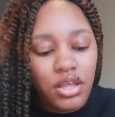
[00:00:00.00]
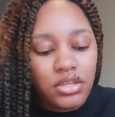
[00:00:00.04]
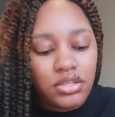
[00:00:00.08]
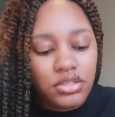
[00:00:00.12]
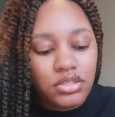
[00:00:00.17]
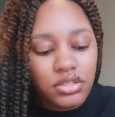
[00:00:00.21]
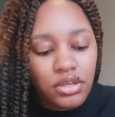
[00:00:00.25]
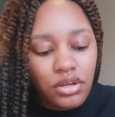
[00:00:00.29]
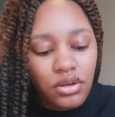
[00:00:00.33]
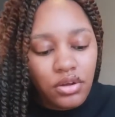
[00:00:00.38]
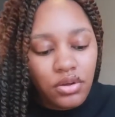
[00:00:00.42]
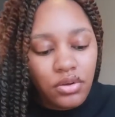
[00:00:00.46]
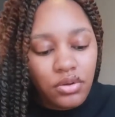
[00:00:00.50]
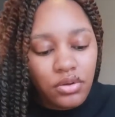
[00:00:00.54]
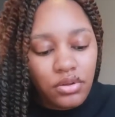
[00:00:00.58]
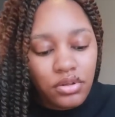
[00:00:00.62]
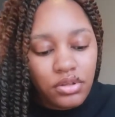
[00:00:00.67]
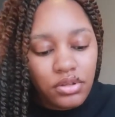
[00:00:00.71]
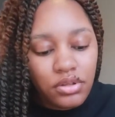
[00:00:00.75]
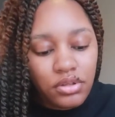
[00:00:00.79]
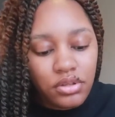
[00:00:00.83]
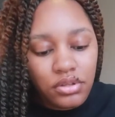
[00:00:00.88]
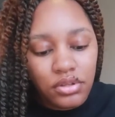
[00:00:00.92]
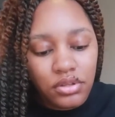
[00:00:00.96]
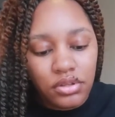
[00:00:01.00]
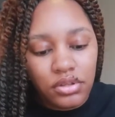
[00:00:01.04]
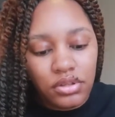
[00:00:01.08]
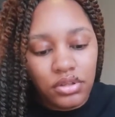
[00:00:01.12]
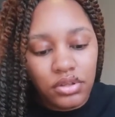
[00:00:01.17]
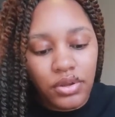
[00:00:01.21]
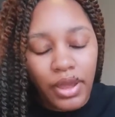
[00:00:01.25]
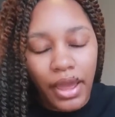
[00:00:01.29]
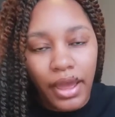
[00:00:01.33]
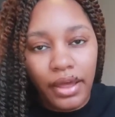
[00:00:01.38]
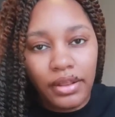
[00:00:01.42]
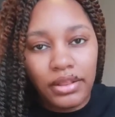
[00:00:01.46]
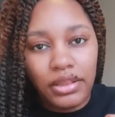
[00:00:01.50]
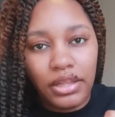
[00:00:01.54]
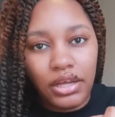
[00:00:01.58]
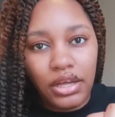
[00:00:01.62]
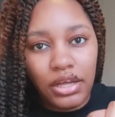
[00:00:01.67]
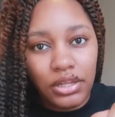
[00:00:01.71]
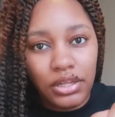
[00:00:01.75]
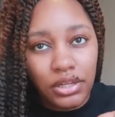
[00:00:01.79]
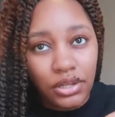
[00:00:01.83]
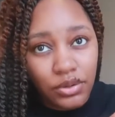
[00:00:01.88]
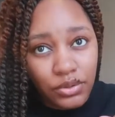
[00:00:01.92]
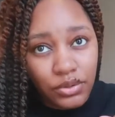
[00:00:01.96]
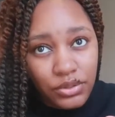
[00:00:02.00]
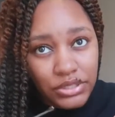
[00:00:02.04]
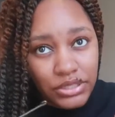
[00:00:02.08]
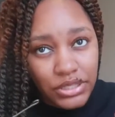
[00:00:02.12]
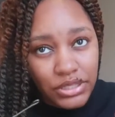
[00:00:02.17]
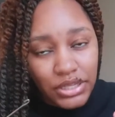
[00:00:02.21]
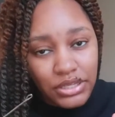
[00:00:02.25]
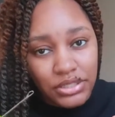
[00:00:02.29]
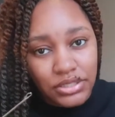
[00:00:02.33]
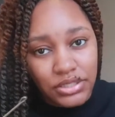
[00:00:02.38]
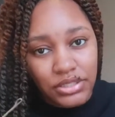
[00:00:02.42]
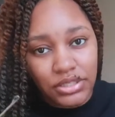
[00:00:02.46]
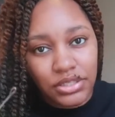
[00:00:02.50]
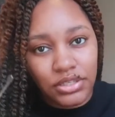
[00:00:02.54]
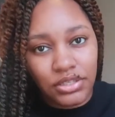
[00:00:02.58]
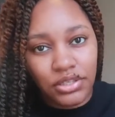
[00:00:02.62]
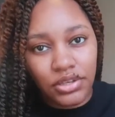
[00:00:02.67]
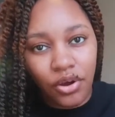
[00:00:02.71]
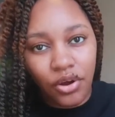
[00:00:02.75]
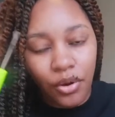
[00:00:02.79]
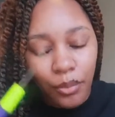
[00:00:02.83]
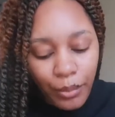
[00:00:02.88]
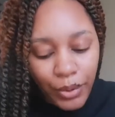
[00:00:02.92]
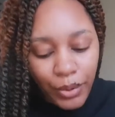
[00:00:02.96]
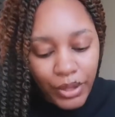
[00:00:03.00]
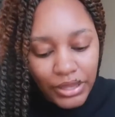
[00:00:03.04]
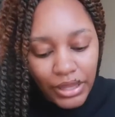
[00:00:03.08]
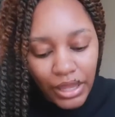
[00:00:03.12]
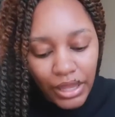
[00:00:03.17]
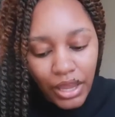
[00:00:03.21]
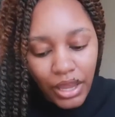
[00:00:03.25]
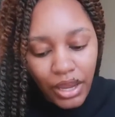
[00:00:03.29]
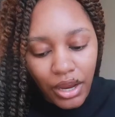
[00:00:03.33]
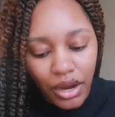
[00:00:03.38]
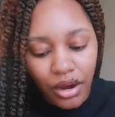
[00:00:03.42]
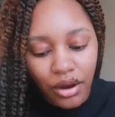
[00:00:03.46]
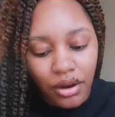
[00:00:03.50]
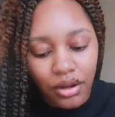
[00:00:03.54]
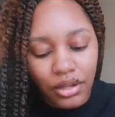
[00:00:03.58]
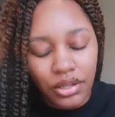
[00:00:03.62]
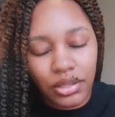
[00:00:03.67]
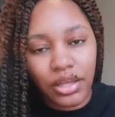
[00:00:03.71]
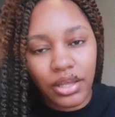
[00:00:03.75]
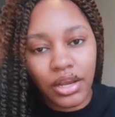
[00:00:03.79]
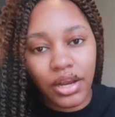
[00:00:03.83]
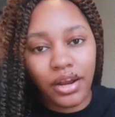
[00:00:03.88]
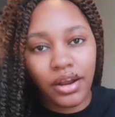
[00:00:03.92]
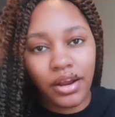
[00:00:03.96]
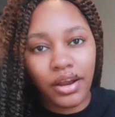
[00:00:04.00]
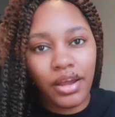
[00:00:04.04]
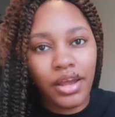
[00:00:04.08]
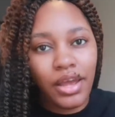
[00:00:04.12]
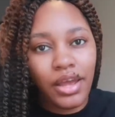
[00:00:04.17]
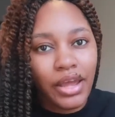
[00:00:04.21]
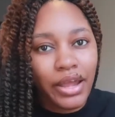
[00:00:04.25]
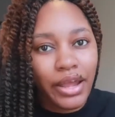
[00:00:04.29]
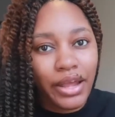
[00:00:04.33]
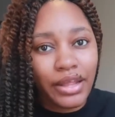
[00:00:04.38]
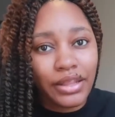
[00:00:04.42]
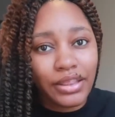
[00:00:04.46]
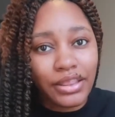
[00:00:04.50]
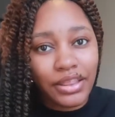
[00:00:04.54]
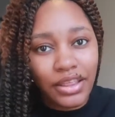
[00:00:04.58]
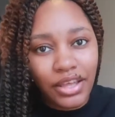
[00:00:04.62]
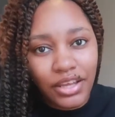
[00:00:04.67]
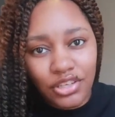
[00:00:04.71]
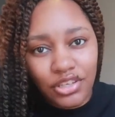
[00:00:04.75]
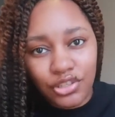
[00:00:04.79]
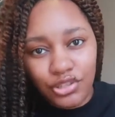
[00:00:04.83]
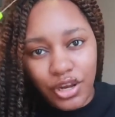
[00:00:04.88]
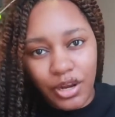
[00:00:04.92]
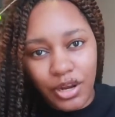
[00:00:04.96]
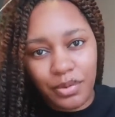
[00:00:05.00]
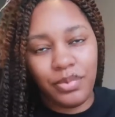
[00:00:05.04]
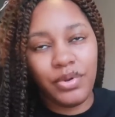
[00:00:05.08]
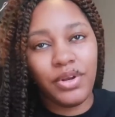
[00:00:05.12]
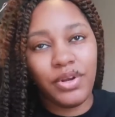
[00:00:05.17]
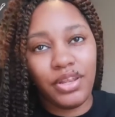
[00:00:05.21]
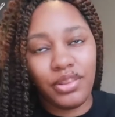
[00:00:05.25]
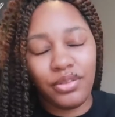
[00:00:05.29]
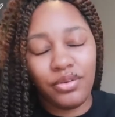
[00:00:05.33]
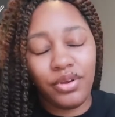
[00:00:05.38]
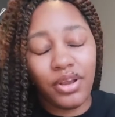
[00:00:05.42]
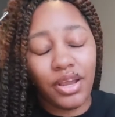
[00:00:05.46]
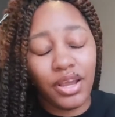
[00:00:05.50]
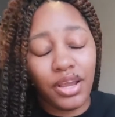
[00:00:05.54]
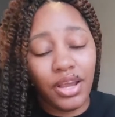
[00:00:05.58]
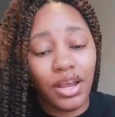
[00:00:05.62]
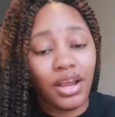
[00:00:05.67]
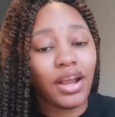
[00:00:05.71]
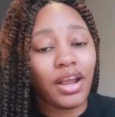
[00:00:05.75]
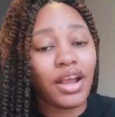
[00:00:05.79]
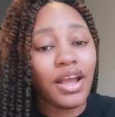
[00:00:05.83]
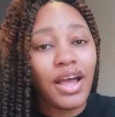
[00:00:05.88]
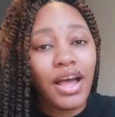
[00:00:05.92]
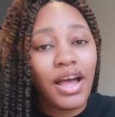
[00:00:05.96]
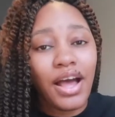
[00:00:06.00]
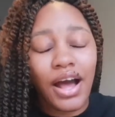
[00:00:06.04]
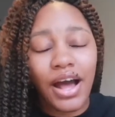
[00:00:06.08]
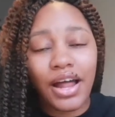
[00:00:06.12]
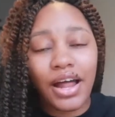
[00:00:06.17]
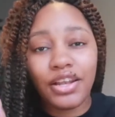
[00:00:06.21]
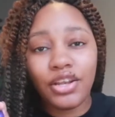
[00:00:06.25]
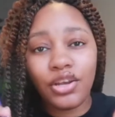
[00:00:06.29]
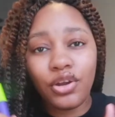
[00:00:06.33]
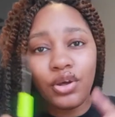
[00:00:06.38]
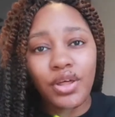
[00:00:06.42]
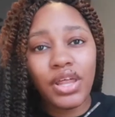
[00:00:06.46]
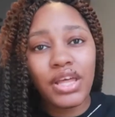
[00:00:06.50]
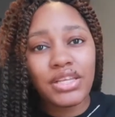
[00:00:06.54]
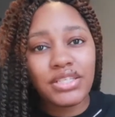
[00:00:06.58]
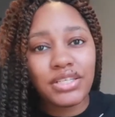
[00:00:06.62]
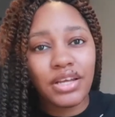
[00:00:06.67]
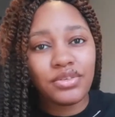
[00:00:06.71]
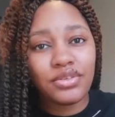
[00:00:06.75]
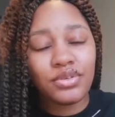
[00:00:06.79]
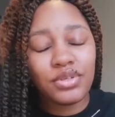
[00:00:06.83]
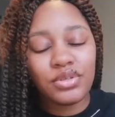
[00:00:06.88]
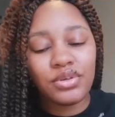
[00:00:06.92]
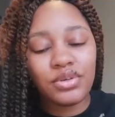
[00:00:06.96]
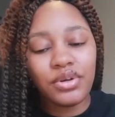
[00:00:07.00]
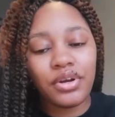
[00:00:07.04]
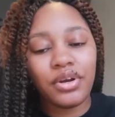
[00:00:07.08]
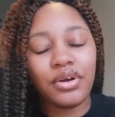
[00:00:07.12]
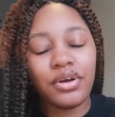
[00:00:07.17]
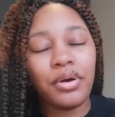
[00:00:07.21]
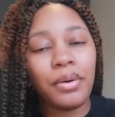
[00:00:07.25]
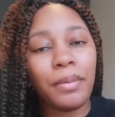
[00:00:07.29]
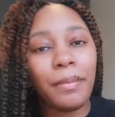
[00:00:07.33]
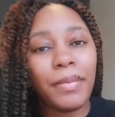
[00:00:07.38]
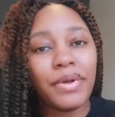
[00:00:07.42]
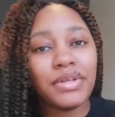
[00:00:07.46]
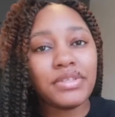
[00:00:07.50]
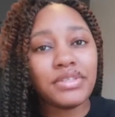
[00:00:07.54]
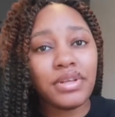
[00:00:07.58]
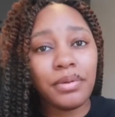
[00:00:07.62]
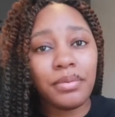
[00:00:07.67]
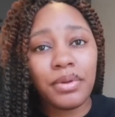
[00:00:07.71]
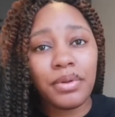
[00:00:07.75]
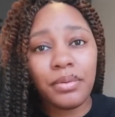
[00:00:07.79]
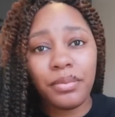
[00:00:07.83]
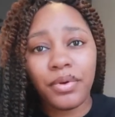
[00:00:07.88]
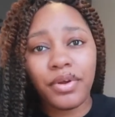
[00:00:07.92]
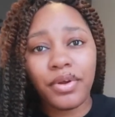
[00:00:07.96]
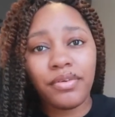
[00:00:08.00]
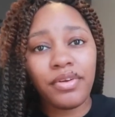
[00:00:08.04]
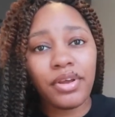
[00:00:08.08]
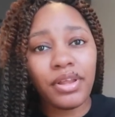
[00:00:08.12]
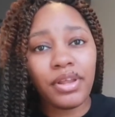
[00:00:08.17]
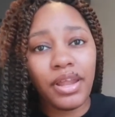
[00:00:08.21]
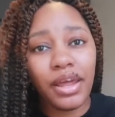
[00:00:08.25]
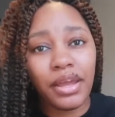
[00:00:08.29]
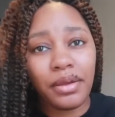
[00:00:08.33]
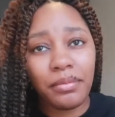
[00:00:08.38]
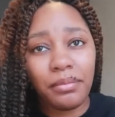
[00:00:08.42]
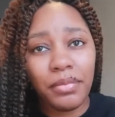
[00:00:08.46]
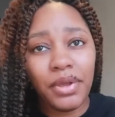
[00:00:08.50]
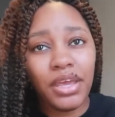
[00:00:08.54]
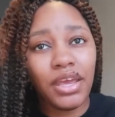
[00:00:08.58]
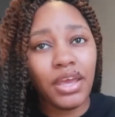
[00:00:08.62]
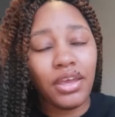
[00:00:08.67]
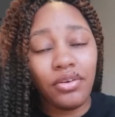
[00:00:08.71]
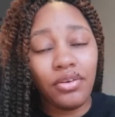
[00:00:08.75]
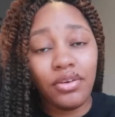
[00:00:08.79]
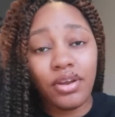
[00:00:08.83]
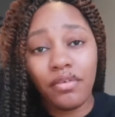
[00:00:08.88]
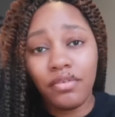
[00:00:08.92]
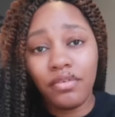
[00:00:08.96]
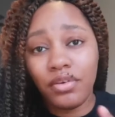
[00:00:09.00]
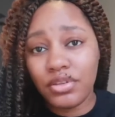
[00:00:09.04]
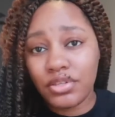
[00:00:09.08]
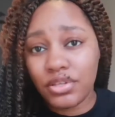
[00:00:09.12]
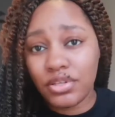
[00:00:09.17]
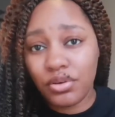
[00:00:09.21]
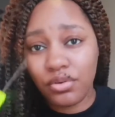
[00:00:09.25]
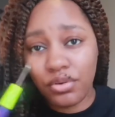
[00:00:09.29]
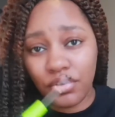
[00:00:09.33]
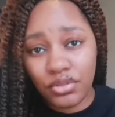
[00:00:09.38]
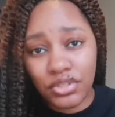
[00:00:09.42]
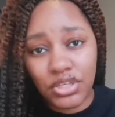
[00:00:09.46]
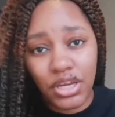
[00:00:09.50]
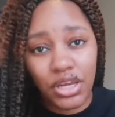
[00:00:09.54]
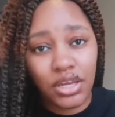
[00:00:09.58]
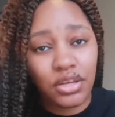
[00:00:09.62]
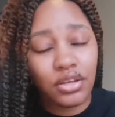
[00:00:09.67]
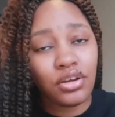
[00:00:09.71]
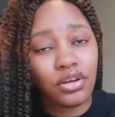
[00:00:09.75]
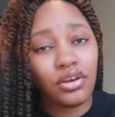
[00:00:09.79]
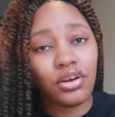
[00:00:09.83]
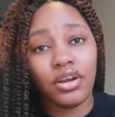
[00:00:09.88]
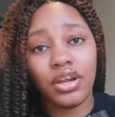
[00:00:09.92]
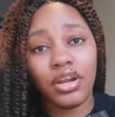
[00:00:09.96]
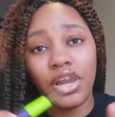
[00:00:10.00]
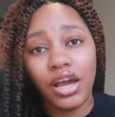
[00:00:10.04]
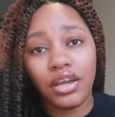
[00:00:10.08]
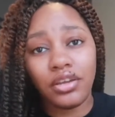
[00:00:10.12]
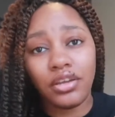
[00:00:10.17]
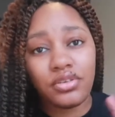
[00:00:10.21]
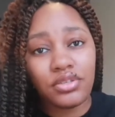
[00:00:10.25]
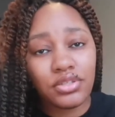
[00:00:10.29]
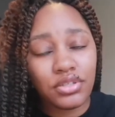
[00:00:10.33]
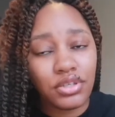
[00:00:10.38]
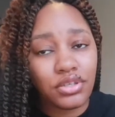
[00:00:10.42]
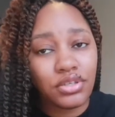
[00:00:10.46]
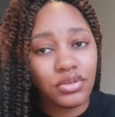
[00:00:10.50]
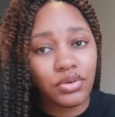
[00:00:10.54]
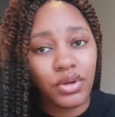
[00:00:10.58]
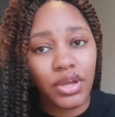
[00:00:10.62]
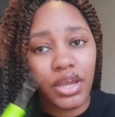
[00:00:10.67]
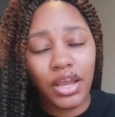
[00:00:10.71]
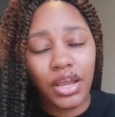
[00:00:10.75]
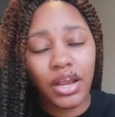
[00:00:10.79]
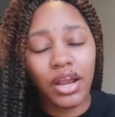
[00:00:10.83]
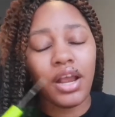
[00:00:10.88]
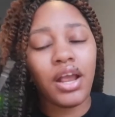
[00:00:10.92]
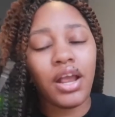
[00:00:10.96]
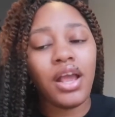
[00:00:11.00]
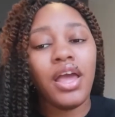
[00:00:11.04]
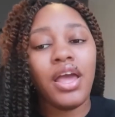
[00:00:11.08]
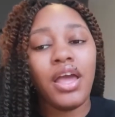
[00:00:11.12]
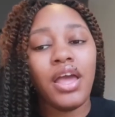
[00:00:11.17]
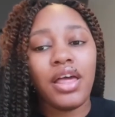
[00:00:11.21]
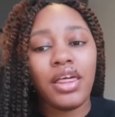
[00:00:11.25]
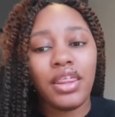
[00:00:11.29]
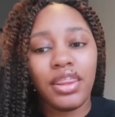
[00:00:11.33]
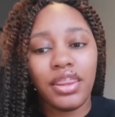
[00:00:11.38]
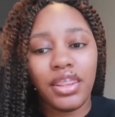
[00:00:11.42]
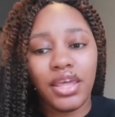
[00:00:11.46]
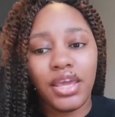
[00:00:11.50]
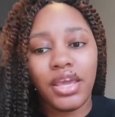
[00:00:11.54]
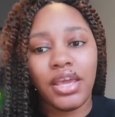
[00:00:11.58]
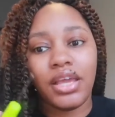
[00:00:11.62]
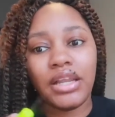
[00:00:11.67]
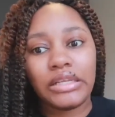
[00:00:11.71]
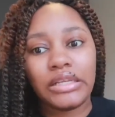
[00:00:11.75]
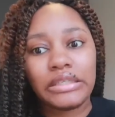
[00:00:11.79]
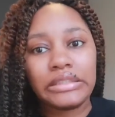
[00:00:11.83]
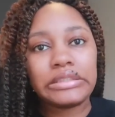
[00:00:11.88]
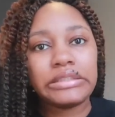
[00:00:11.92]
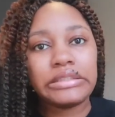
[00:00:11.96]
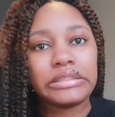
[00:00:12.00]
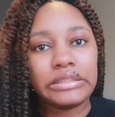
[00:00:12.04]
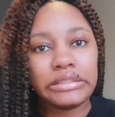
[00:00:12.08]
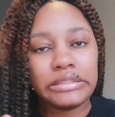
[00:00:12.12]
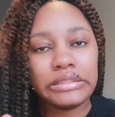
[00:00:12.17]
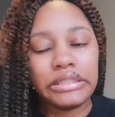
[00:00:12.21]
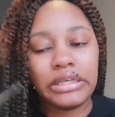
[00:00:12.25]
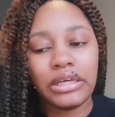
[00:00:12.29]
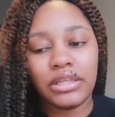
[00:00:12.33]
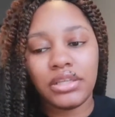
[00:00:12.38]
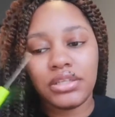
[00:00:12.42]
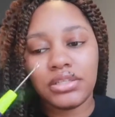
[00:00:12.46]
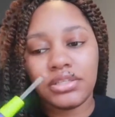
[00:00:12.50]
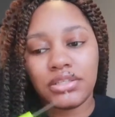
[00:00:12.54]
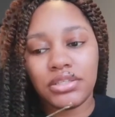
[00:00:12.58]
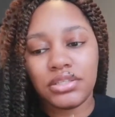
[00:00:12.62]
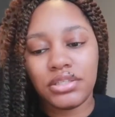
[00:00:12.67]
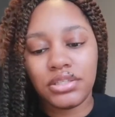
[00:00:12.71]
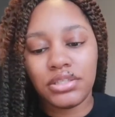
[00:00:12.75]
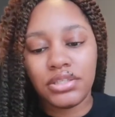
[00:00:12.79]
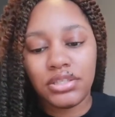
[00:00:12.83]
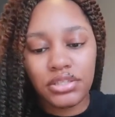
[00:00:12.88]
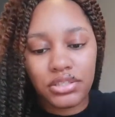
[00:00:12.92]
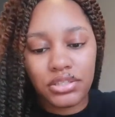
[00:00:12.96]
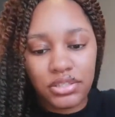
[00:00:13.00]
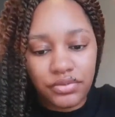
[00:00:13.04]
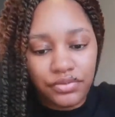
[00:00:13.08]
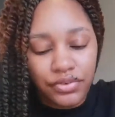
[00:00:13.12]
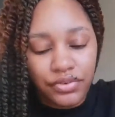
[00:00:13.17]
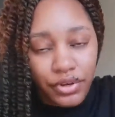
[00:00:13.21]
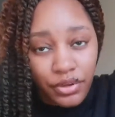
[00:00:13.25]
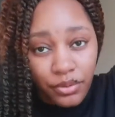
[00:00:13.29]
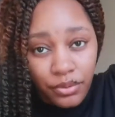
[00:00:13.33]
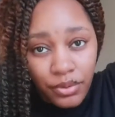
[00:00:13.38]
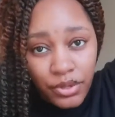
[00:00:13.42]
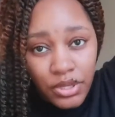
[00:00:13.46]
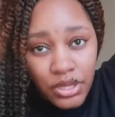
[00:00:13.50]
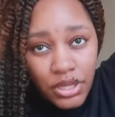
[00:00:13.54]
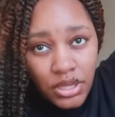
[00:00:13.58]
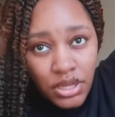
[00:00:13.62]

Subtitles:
So you have to close this. Don't put the hair on there and then try to put it through your hair. I know that sounds rhetorical, but some people, if you're like me and you never use a crochet hook or not used to doing hair, then yeah, this is for you.